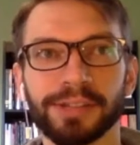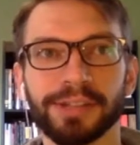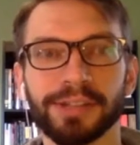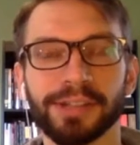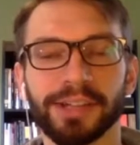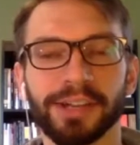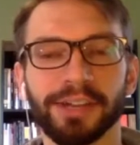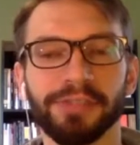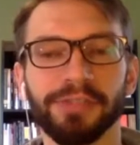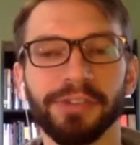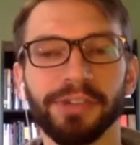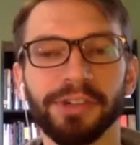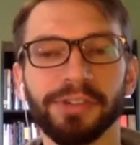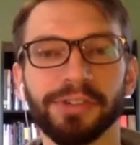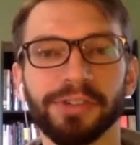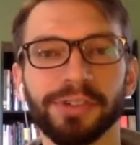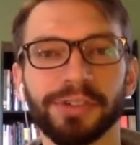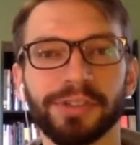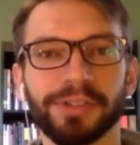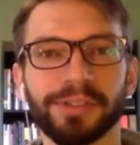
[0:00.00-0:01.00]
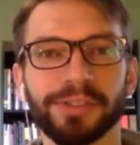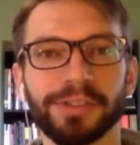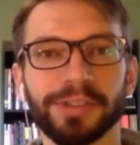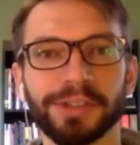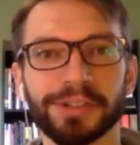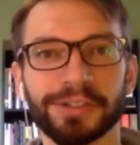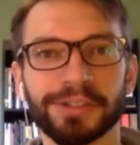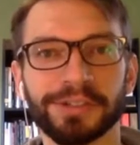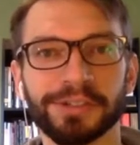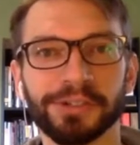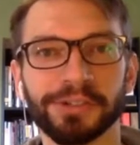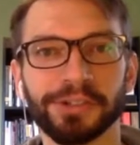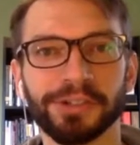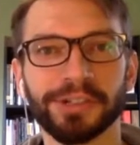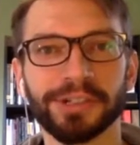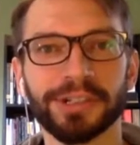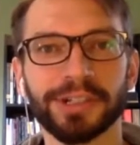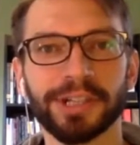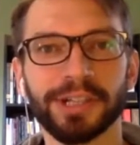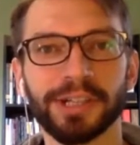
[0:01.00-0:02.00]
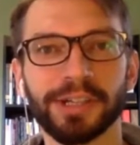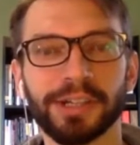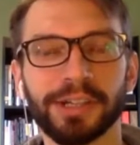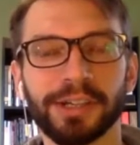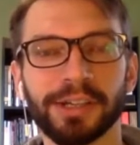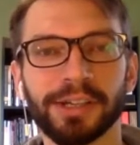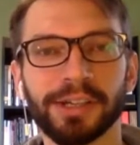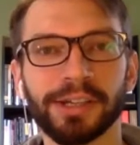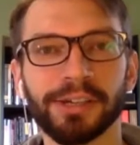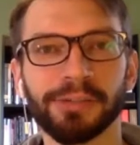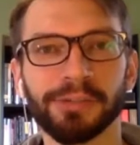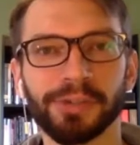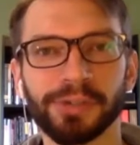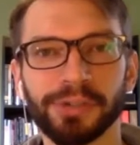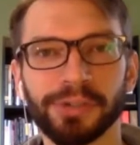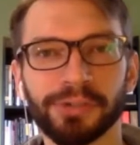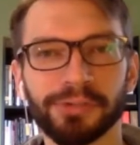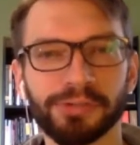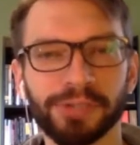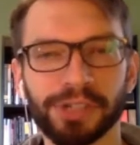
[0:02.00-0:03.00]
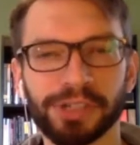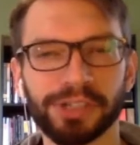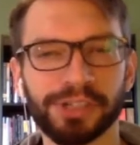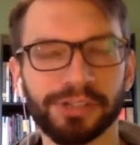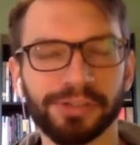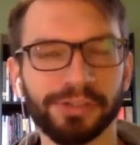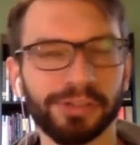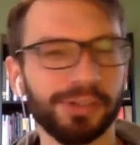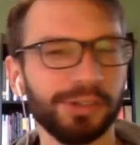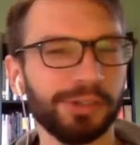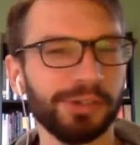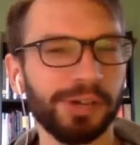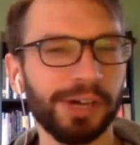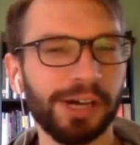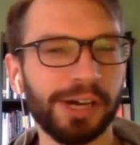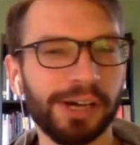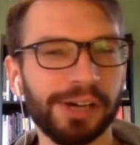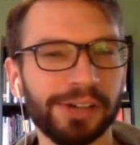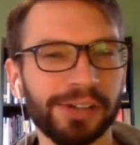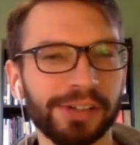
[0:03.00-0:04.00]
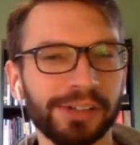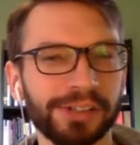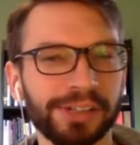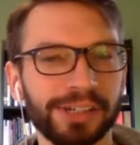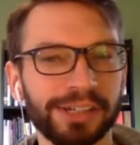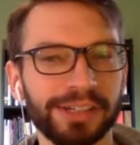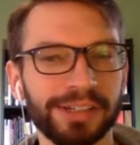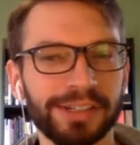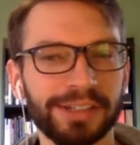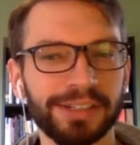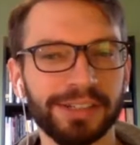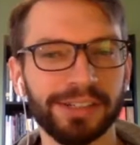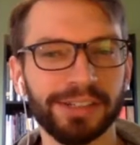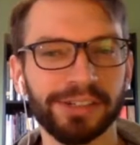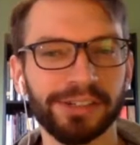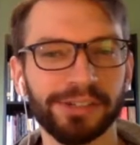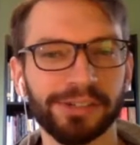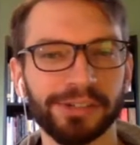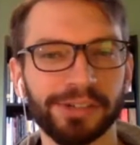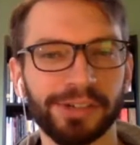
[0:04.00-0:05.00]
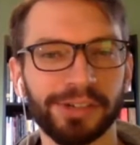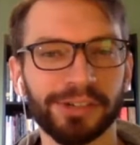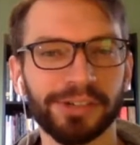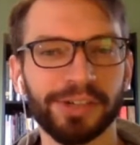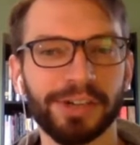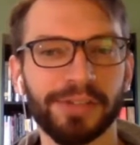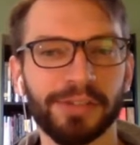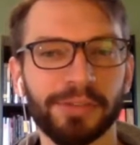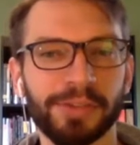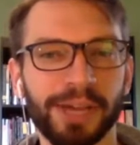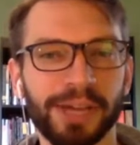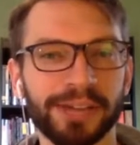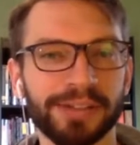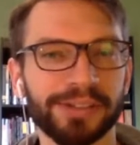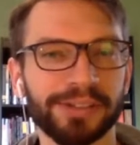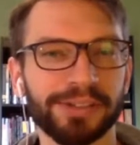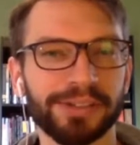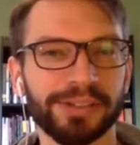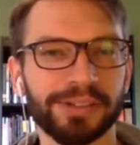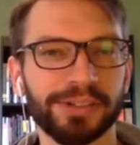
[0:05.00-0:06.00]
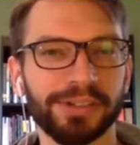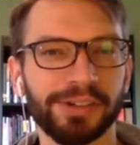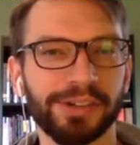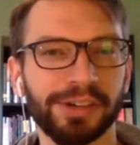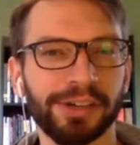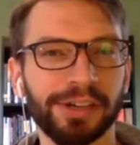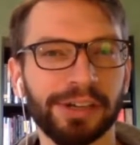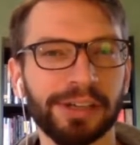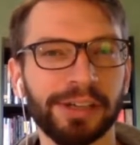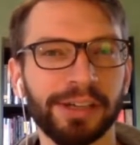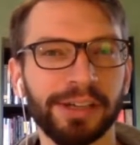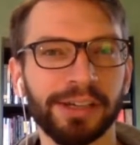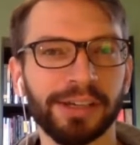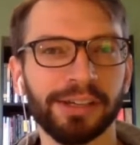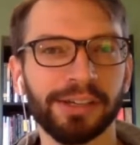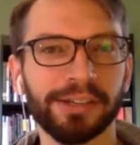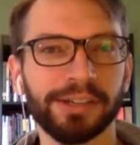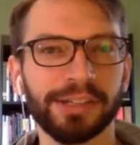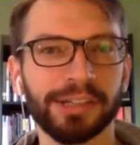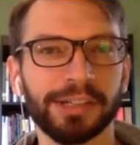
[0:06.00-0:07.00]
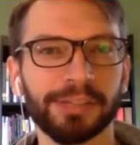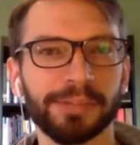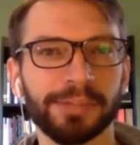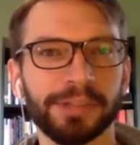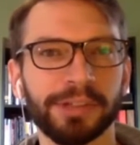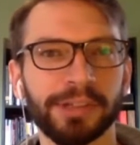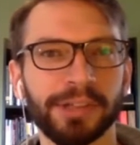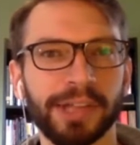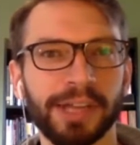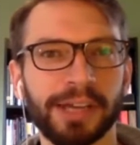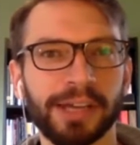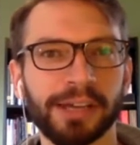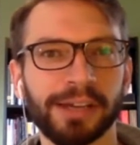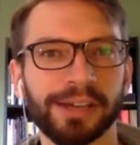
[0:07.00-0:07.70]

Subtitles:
got a few different stories in it. And were you in Russia for a little while? And did I see that you also have a master's degree? Can you say something to that?